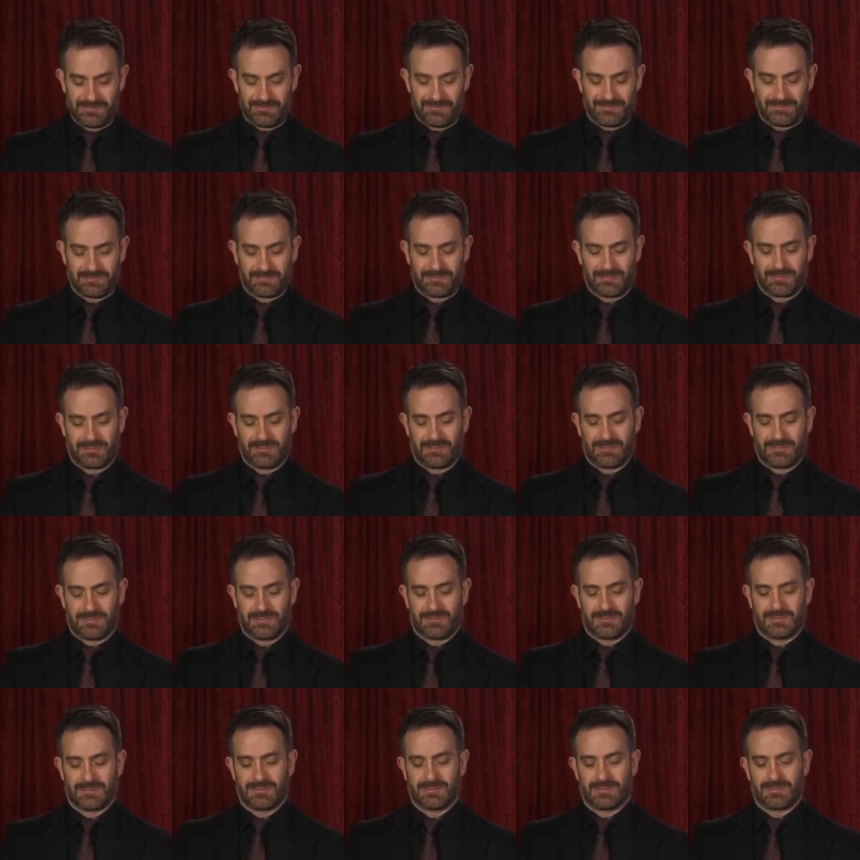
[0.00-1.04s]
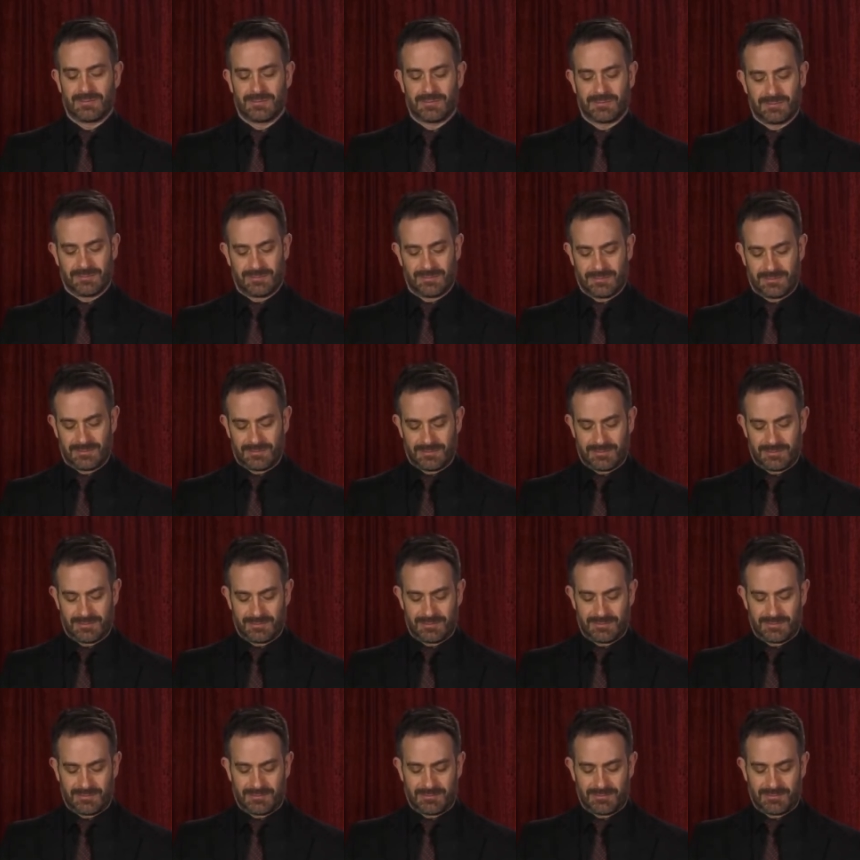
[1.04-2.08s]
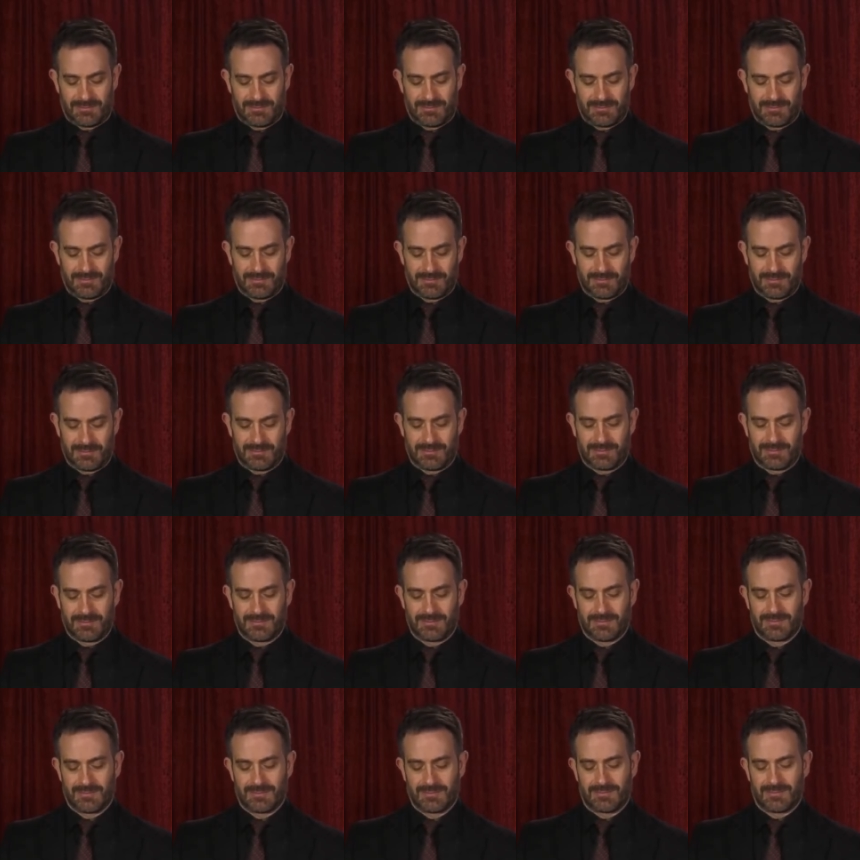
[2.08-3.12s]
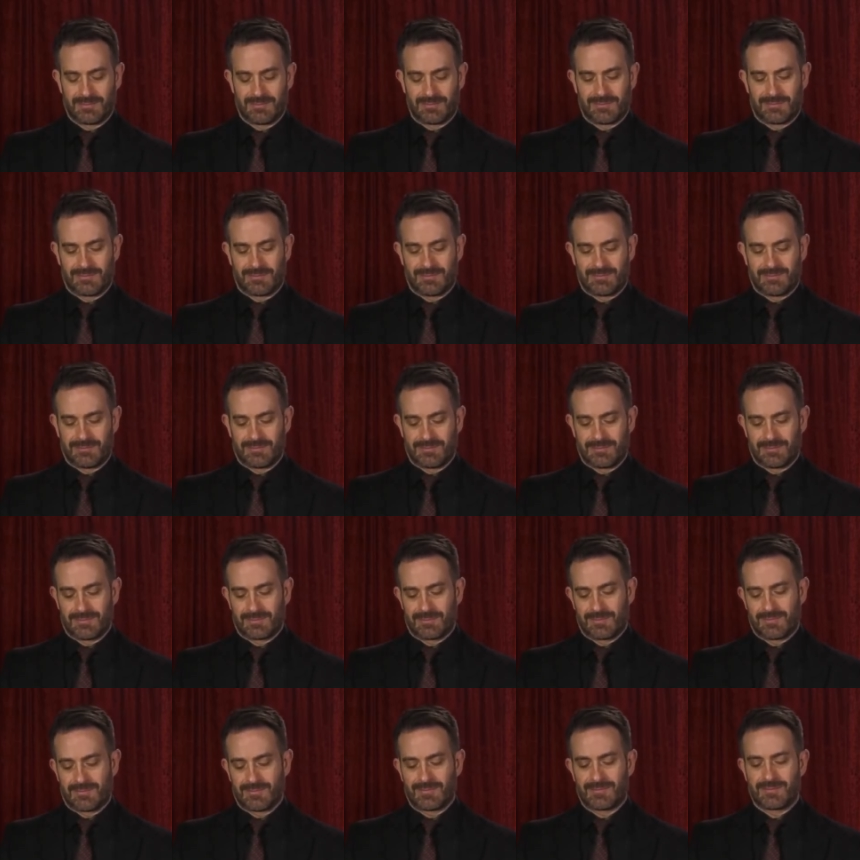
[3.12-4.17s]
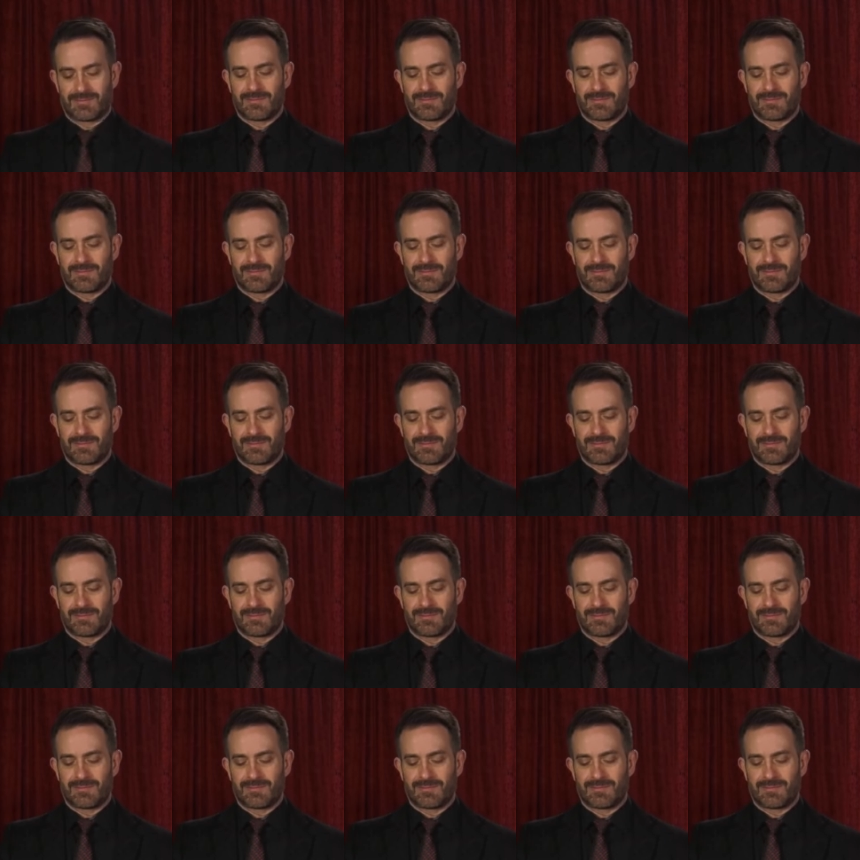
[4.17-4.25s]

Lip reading: (silence)